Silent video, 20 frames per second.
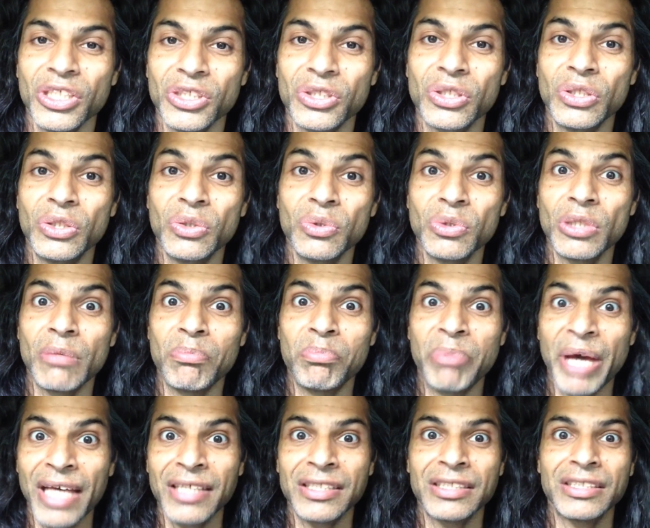to do the
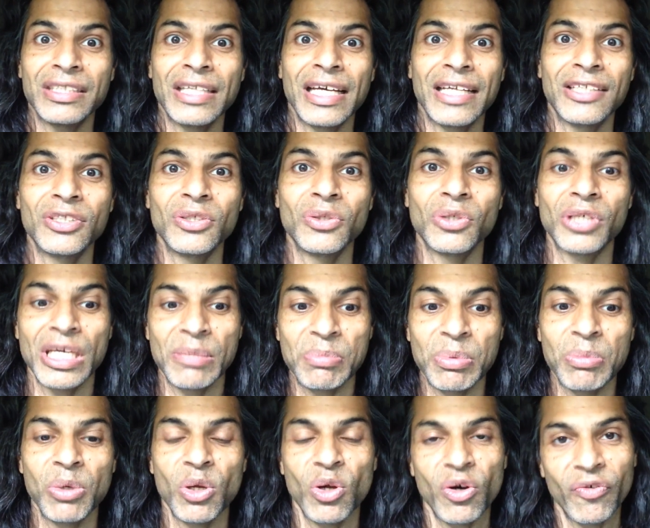best that you're
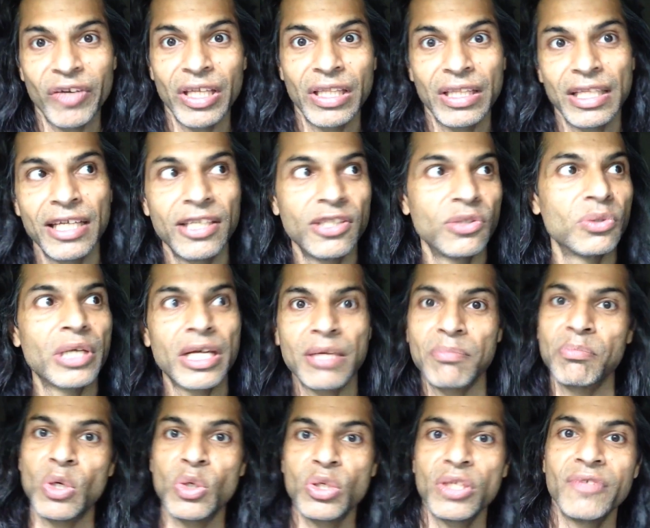capable of and then you get
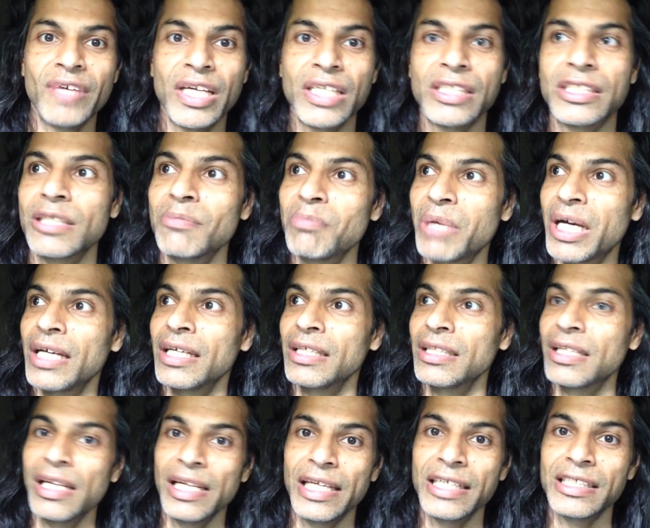motivated by
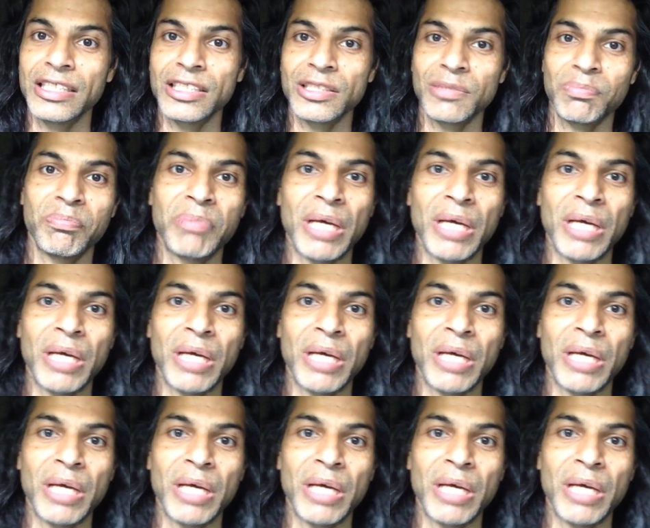the latest